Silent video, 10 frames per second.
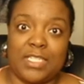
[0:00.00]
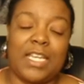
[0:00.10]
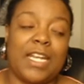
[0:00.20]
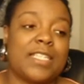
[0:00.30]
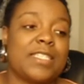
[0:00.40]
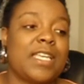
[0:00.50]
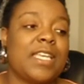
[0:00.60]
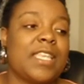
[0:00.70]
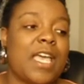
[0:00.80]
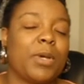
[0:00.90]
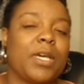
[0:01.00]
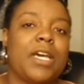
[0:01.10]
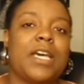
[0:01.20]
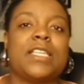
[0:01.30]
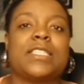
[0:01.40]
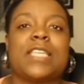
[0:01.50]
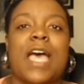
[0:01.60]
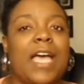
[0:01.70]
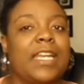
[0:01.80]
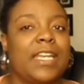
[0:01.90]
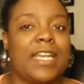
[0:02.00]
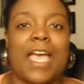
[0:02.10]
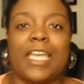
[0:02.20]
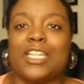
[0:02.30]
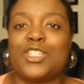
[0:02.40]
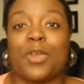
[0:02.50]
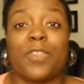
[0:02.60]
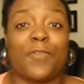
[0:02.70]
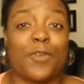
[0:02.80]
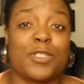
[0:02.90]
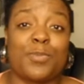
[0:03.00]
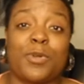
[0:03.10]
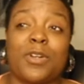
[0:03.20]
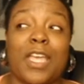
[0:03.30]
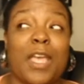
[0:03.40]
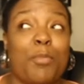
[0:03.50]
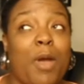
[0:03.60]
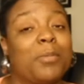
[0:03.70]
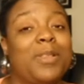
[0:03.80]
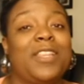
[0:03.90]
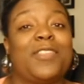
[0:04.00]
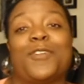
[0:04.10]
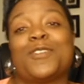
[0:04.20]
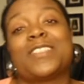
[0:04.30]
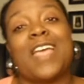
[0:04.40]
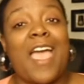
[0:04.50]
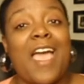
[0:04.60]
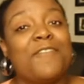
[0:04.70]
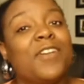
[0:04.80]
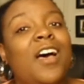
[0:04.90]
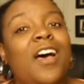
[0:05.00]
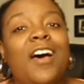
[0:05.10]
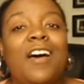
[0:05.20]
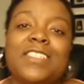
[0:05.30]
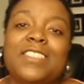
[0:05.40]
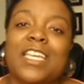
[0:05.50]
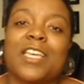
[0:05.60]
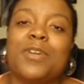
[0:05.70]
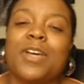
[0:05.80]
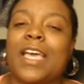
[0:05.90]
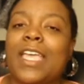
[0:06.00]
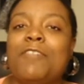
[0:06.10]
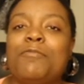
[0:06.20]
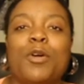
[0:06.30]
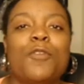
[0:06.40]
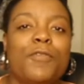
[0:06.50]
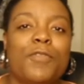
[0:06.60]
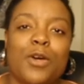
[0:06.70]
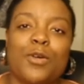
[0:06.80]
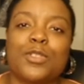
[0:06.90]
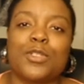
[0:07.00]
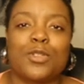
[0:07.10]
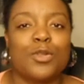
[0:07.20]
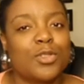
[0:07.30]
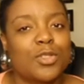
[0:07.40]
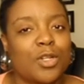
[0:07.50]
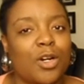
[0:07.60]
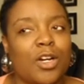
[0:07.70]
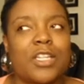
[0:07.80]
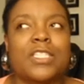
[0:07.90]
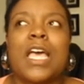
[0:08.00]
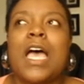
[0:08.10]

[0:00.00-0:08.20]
And I say that because I did not enjoy the first book and probably the first half of the second book. I gave both of those two stars.